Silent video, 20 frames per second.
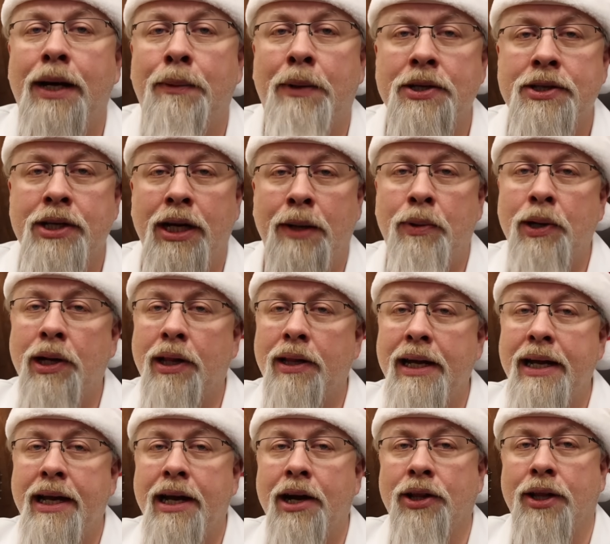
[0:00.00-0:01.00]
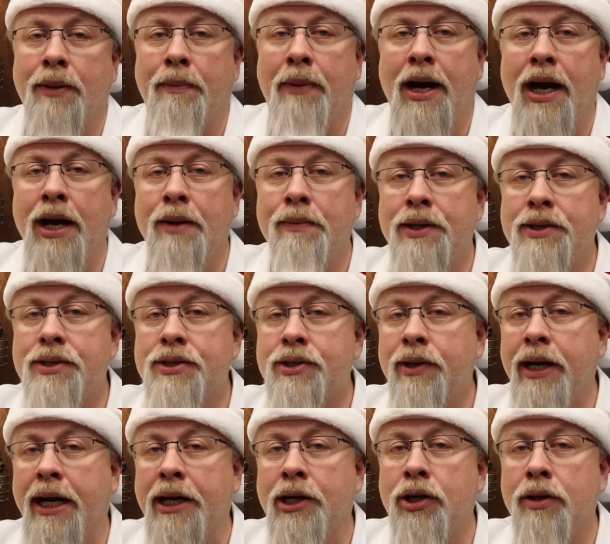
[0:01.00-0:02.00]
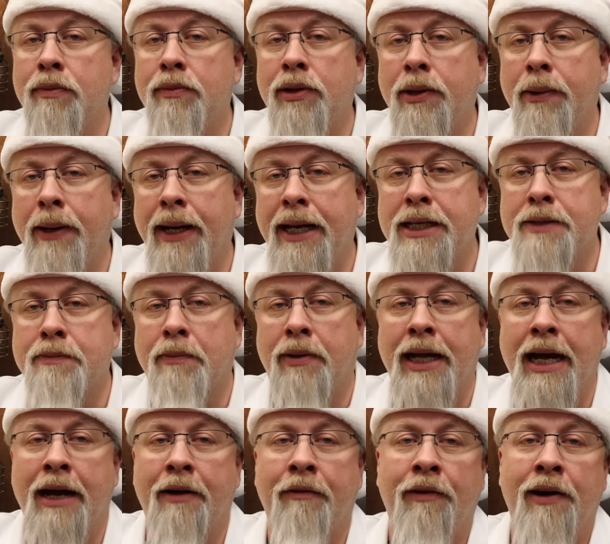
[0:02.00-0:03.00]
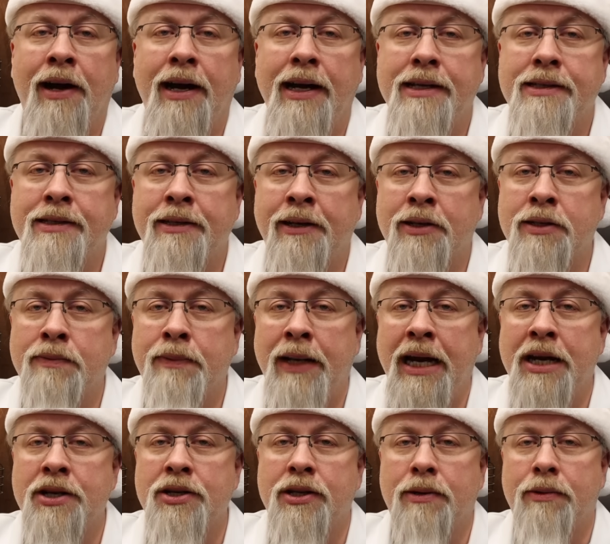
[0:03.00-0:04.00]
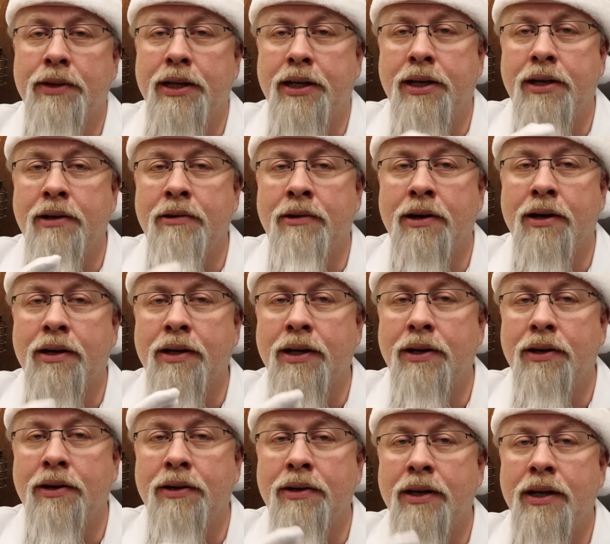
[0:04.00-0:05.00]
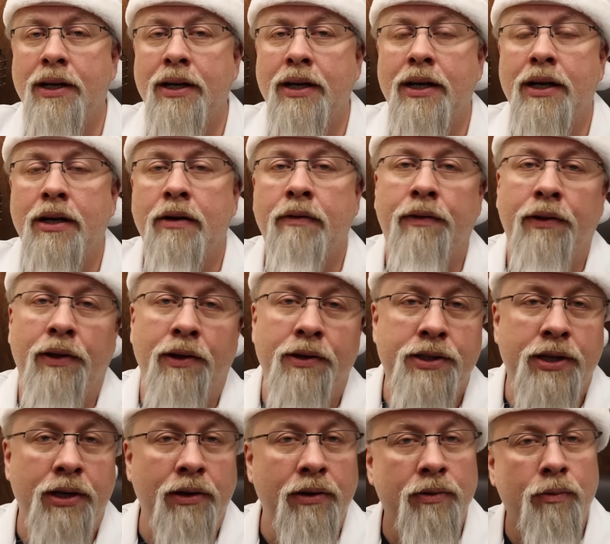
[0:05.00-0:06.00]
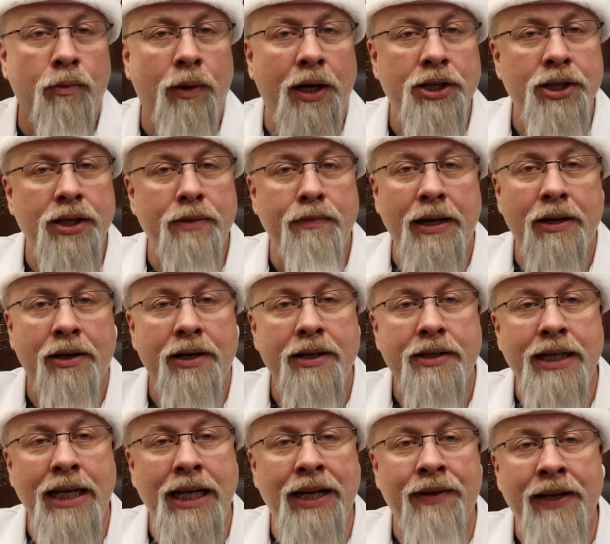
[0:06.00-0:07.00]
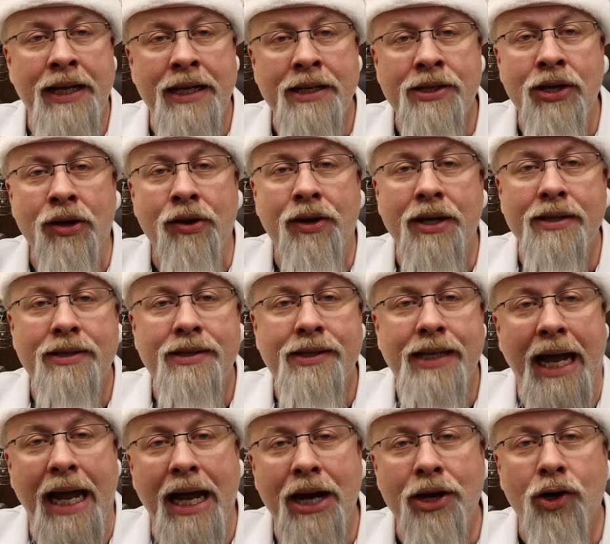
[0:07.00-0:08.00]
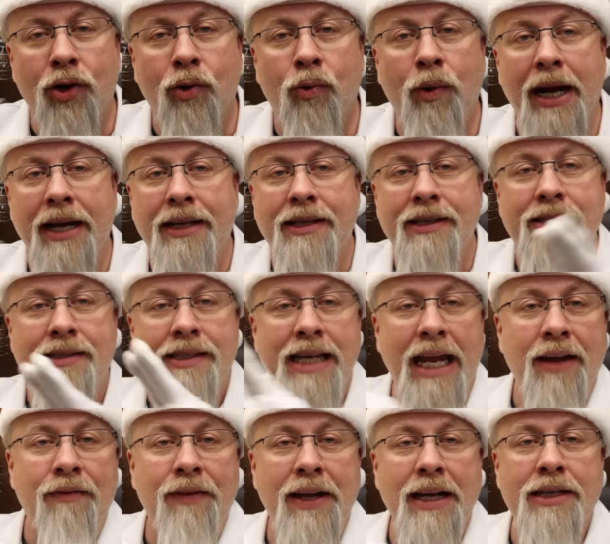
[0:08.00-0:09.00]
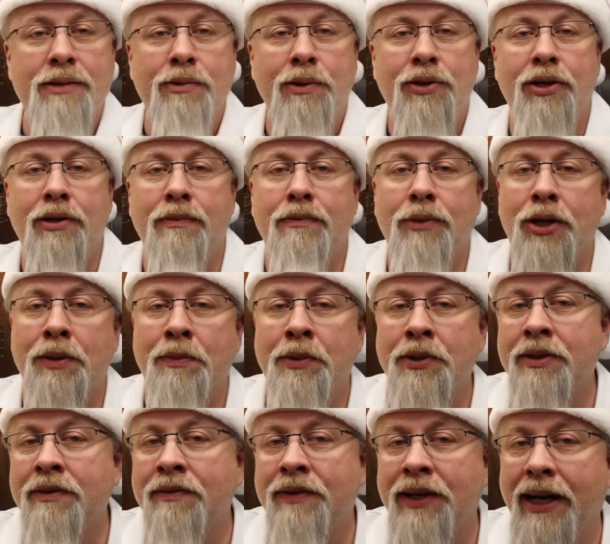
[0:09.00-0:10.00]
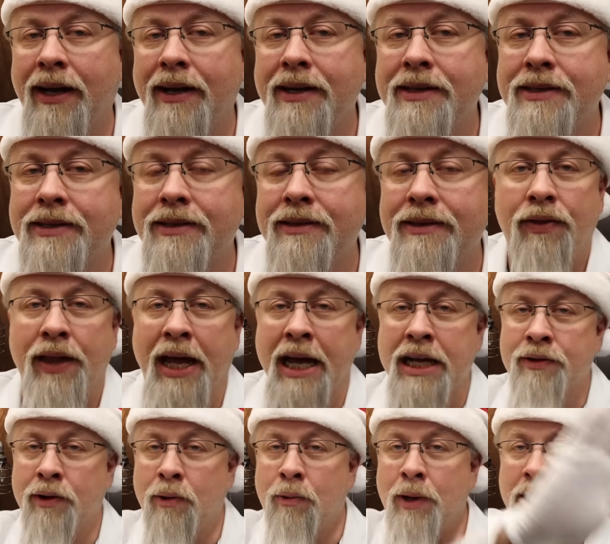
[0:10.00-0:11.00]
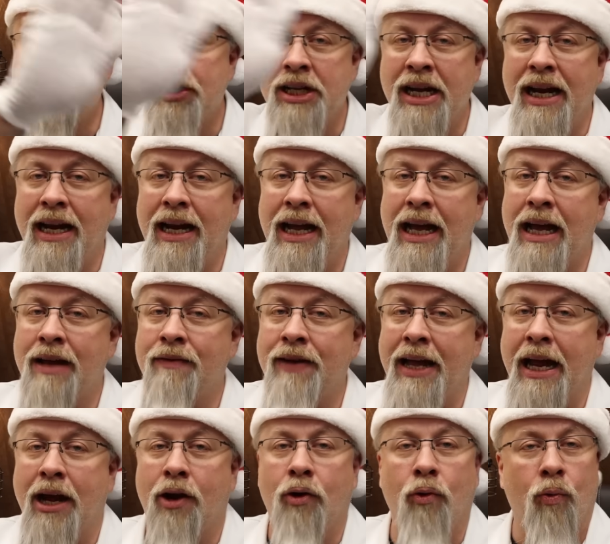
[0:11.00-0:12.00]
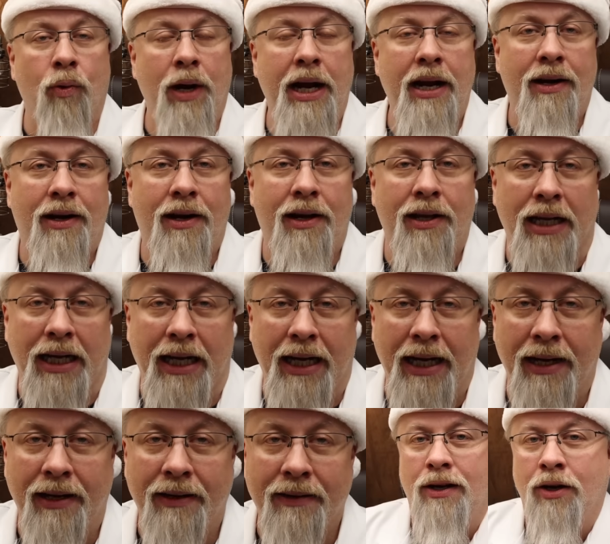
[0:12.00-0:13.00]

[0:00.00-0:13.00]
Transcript: I'm also going to put a link here at the bottom of the screen to Bluetti's Black Friday sales page along with a QR code for those of you watching me on TV so you can scan your way to savings with your mobile device. Thanks for watching and have a great holiday.